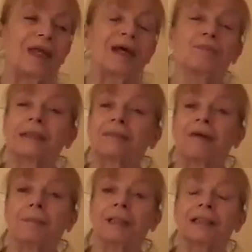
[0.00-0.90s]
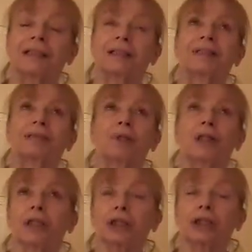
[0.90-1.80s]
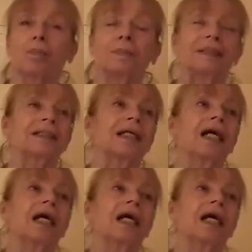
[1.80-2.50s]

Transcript: it was fabulous. There was workshops,